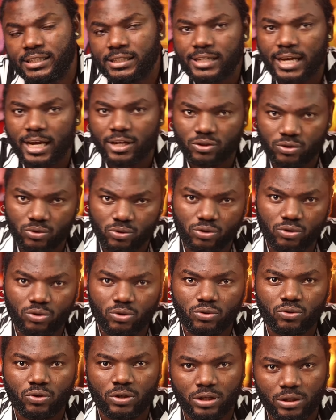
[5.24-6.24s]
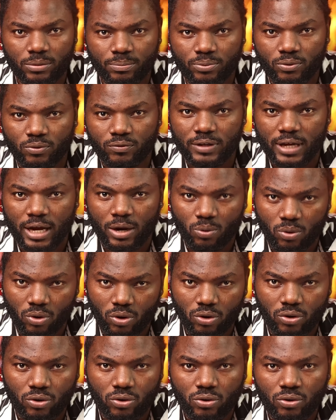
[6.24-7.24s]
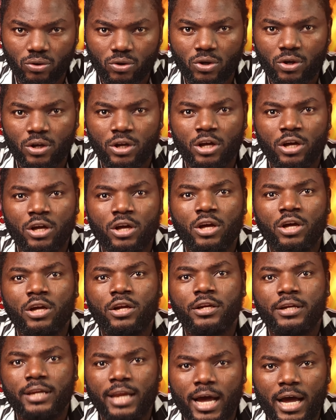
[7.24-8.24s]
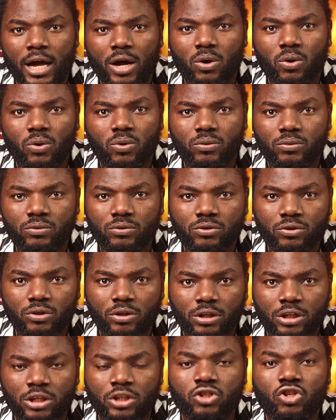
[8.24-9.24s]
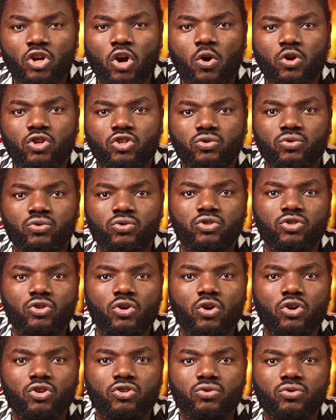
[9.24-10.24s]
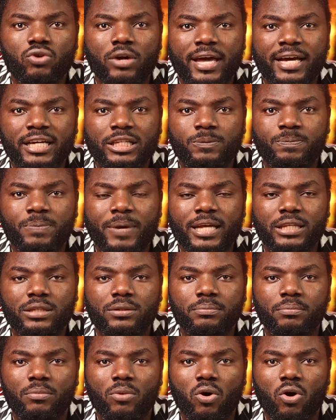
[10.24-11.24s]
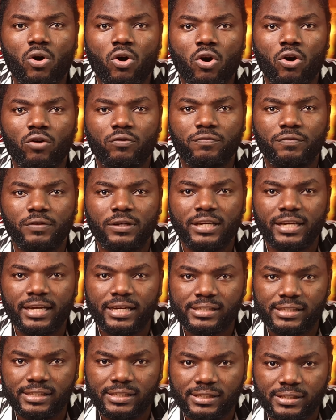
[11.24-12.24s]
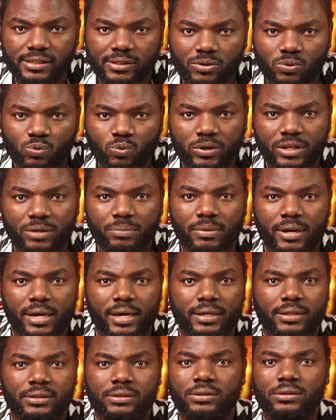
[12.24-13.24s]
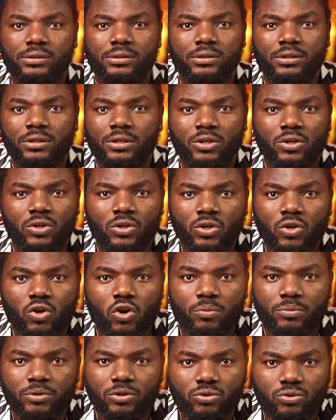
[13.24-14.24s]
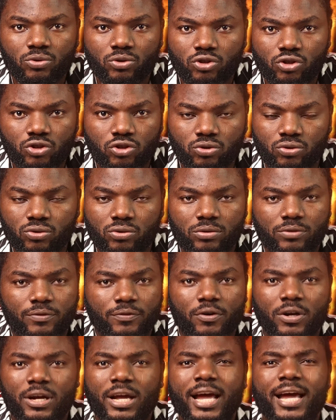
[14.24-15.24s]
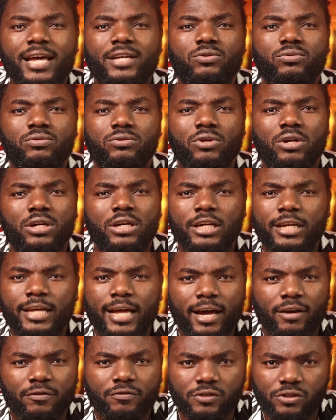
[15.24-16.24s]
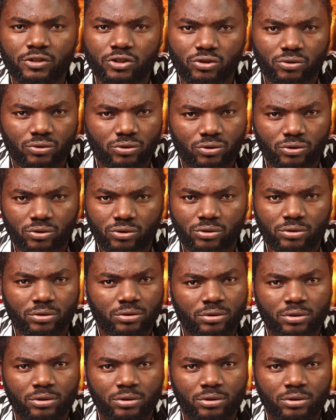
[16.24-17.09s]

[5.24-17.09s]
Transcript: in their studio to improve their work. Now, in your studio you expect more of ladies, women coming to shoot. For guys, we don't really have issues.